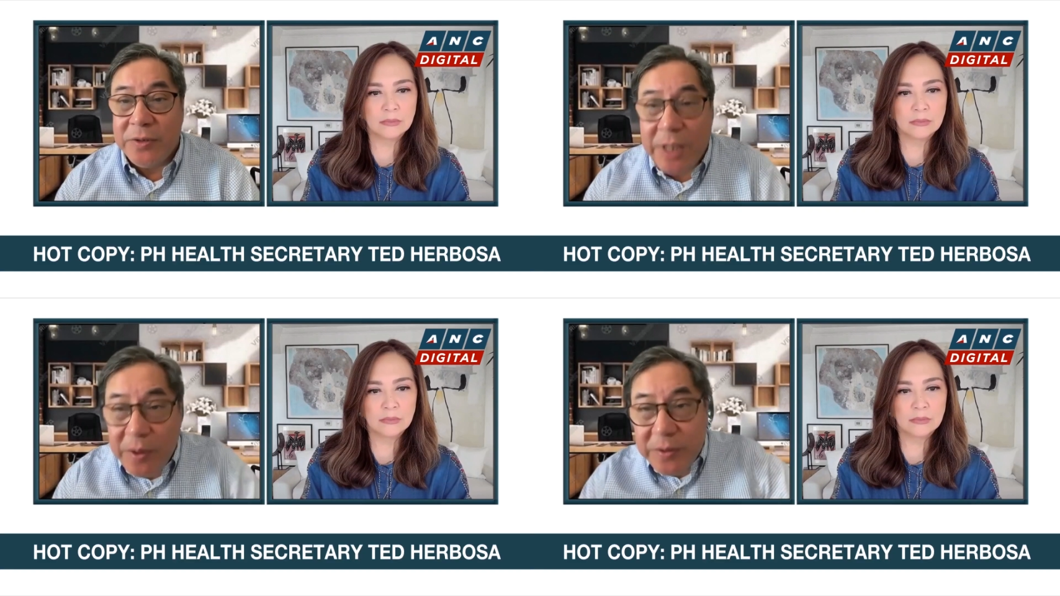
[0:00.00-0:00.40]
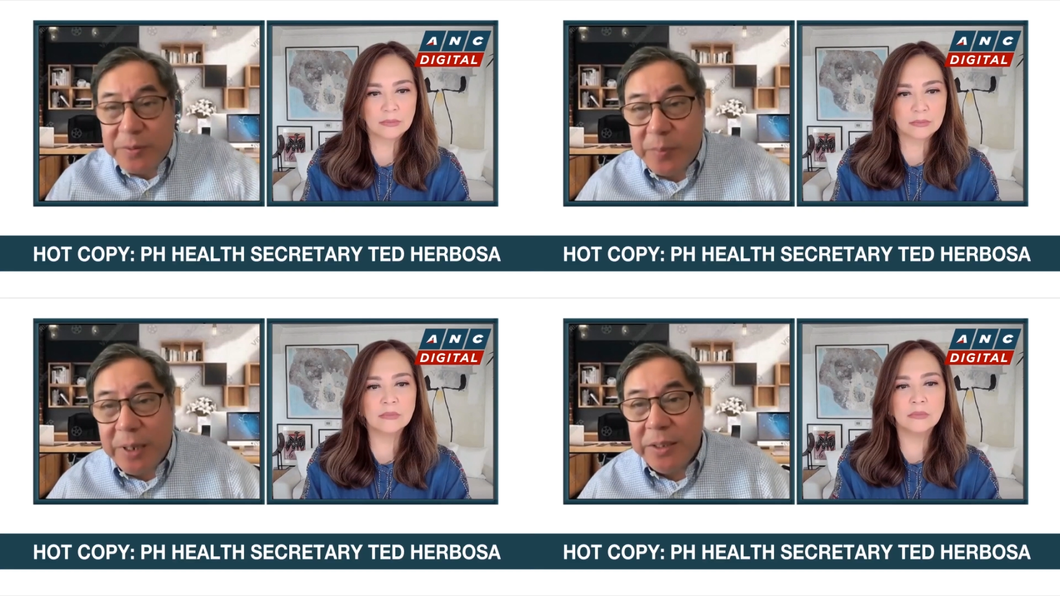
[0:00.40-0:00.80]
Speaker 1: So they will
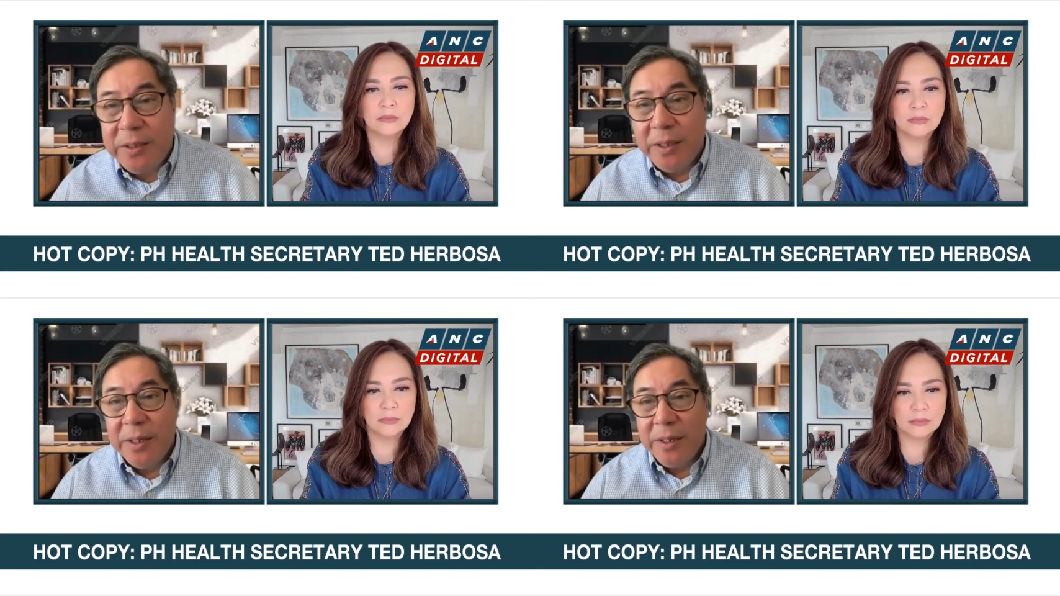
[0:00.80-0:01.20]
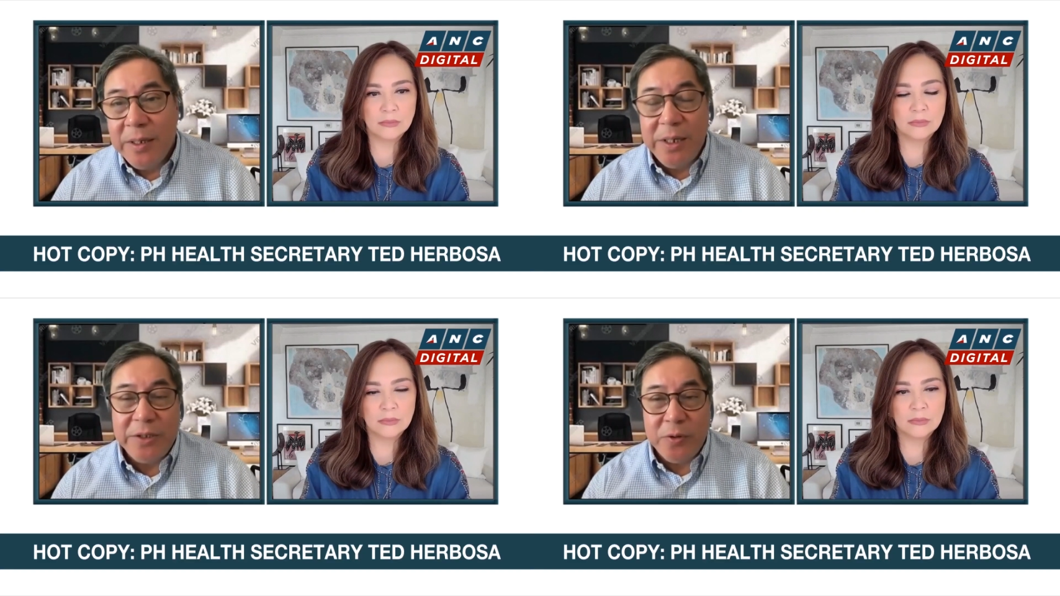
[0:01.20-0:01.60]
spread
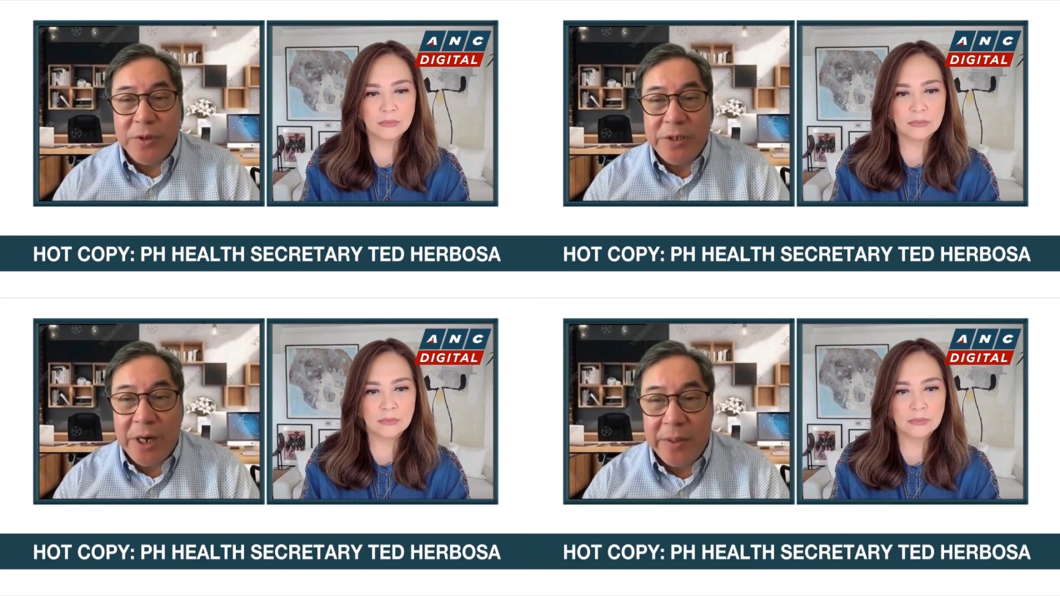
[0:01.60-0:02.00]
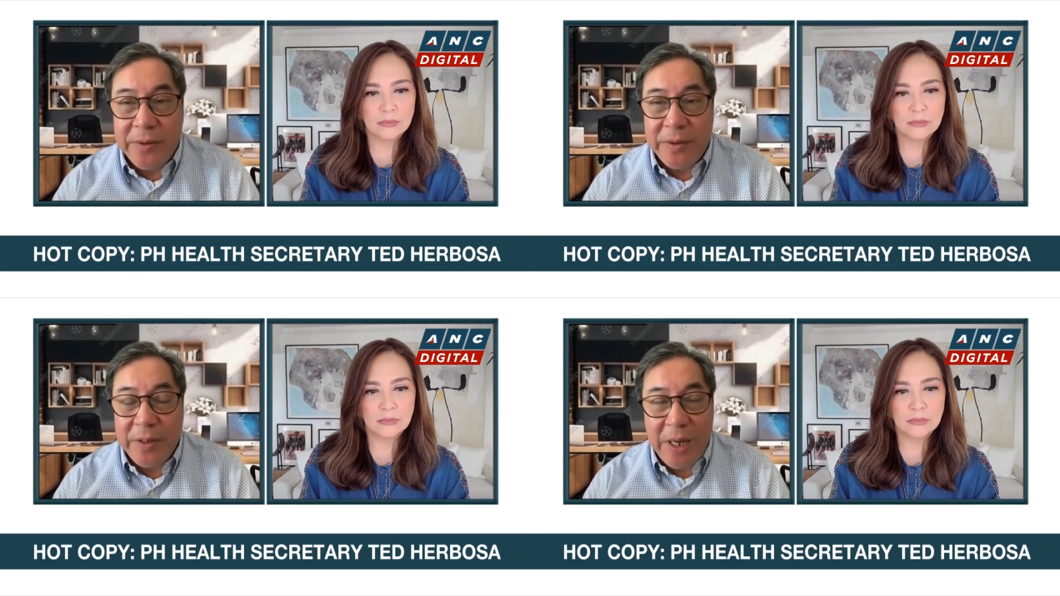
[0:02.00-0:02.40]
it to each
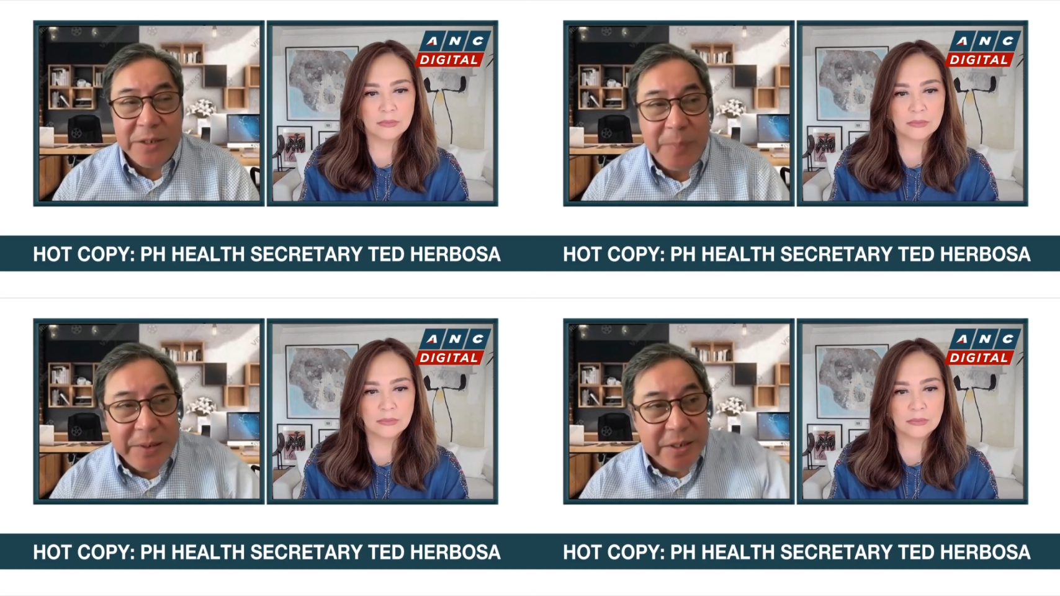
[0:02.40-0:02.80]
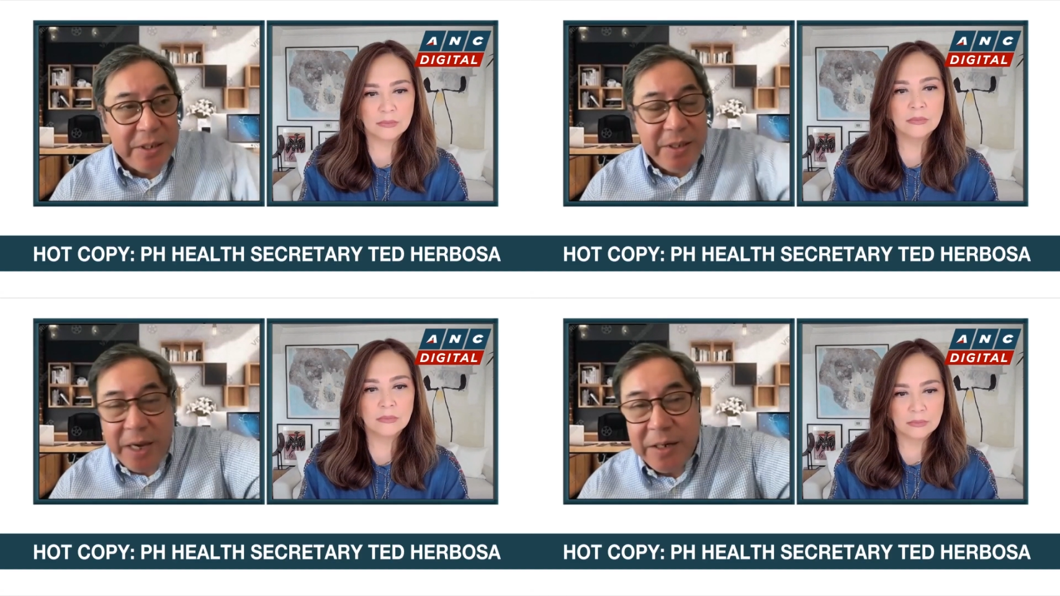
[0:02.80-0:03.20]
other,
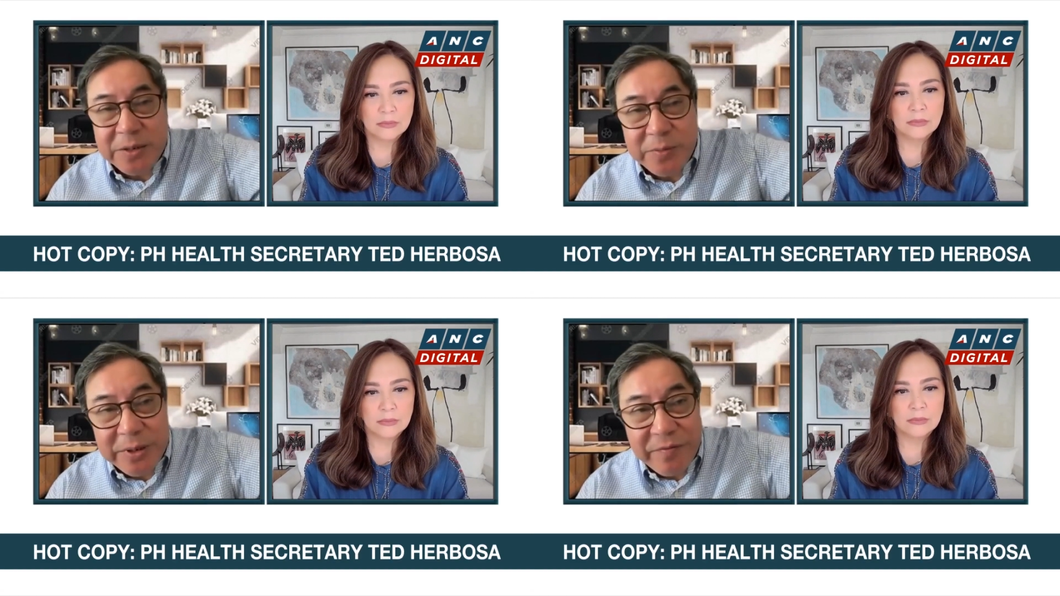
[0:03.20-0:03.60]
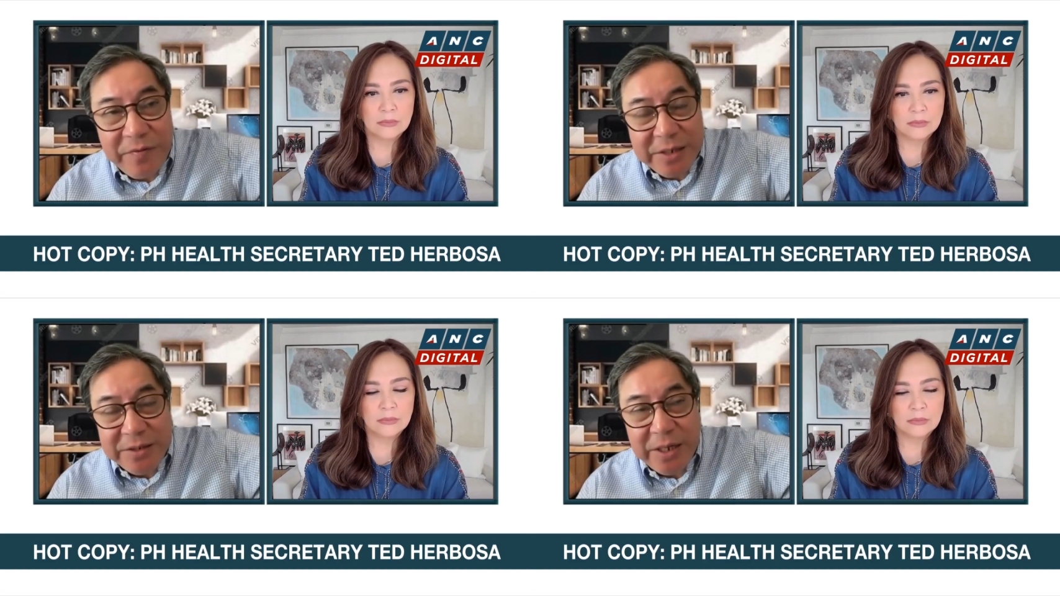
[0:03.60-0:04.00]
especially in areas where the
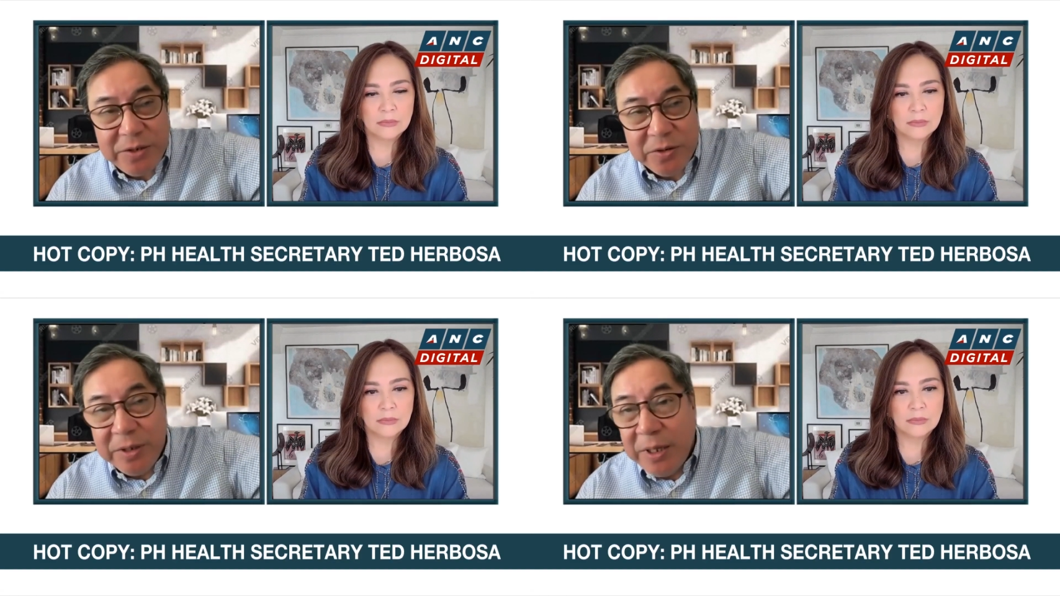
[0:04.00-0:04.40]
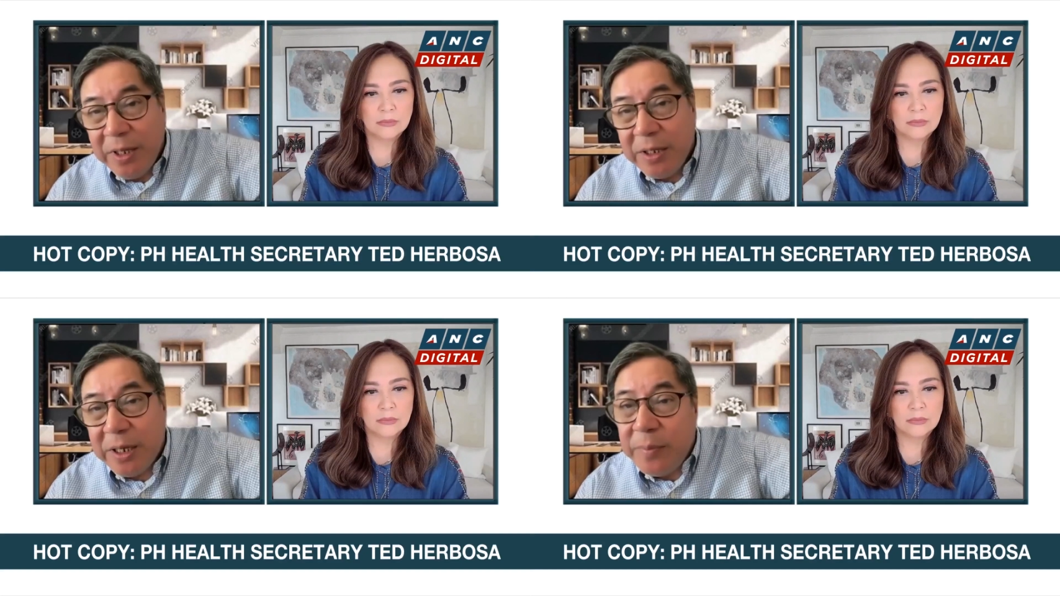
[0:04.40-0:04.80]
vaccination
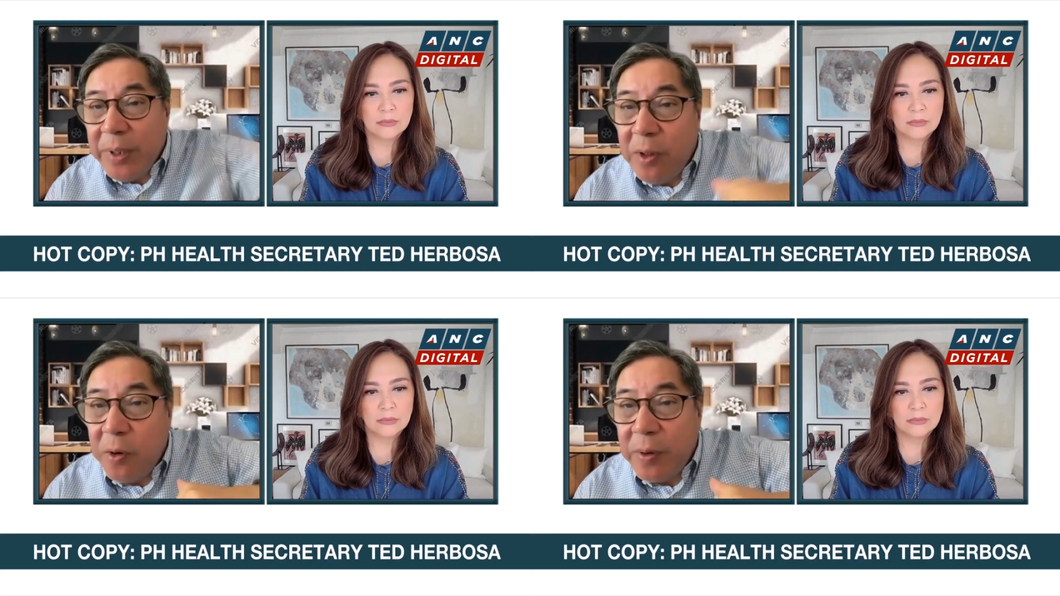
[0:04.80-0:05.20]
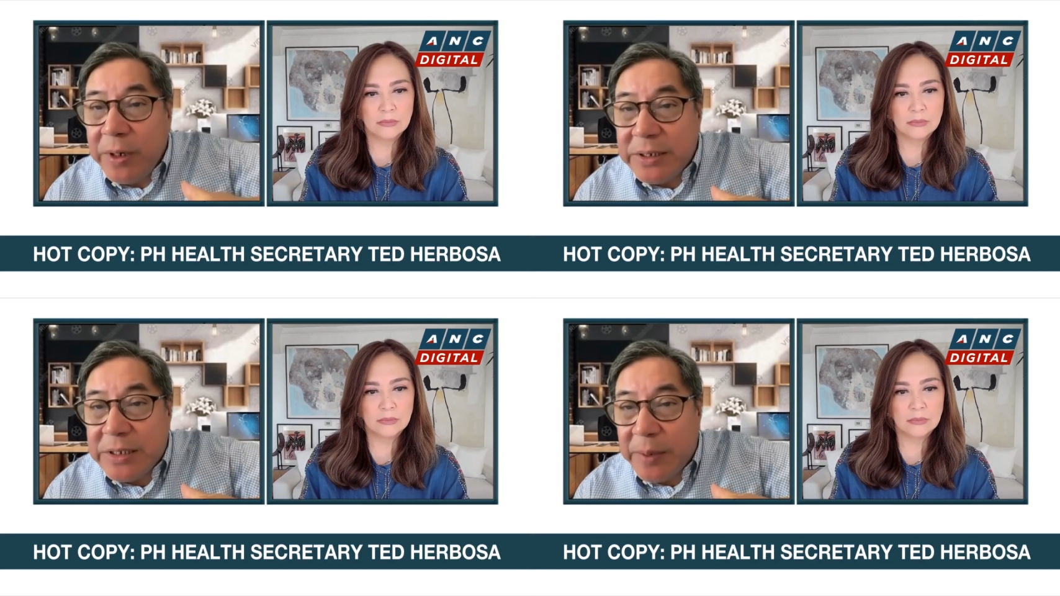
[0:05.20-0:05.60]
can be lower
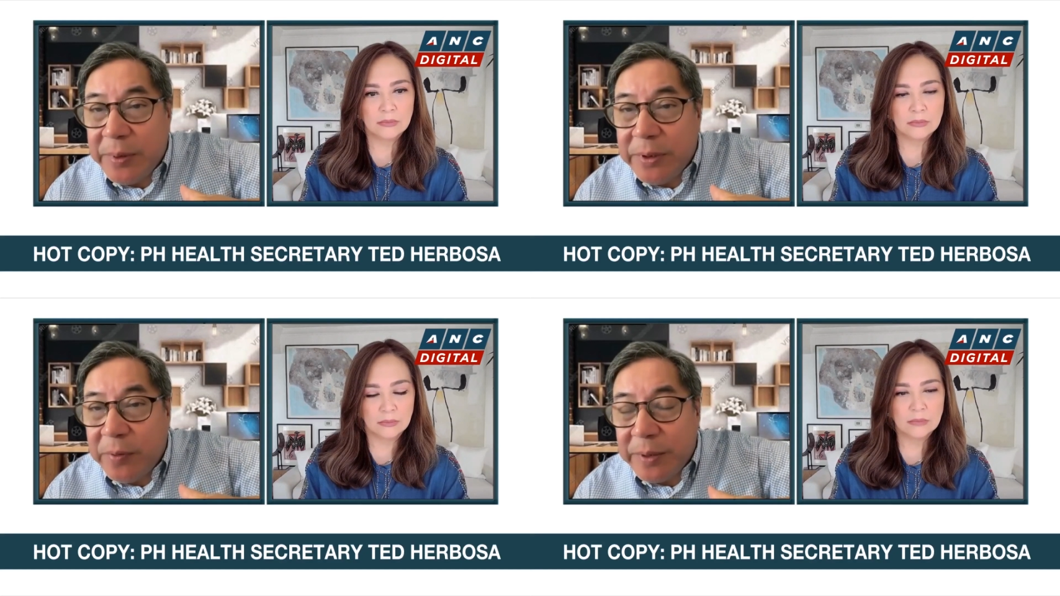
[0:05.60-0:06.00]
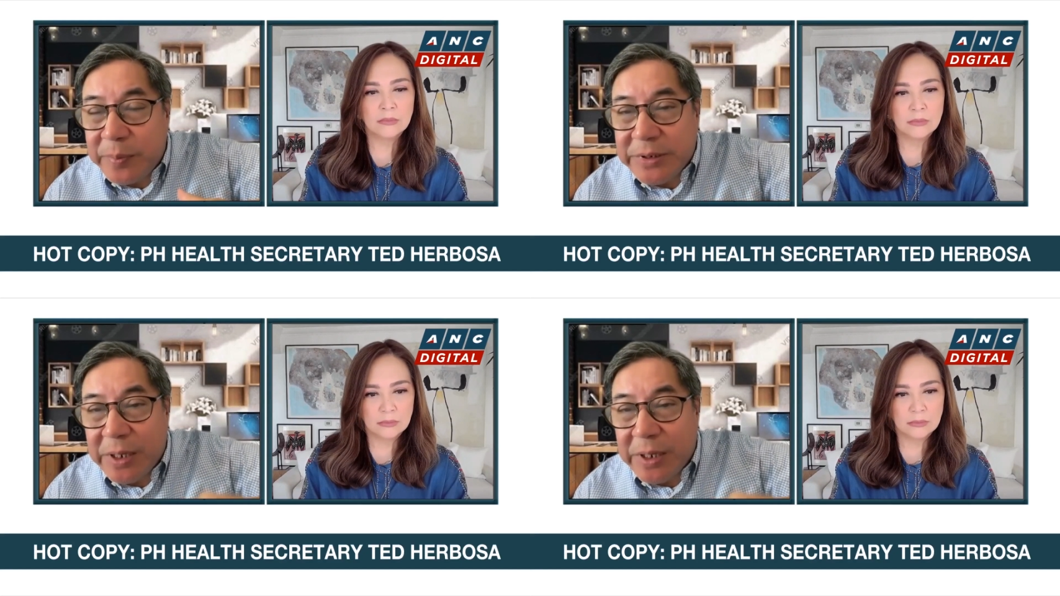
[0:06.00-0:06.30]
than 71%.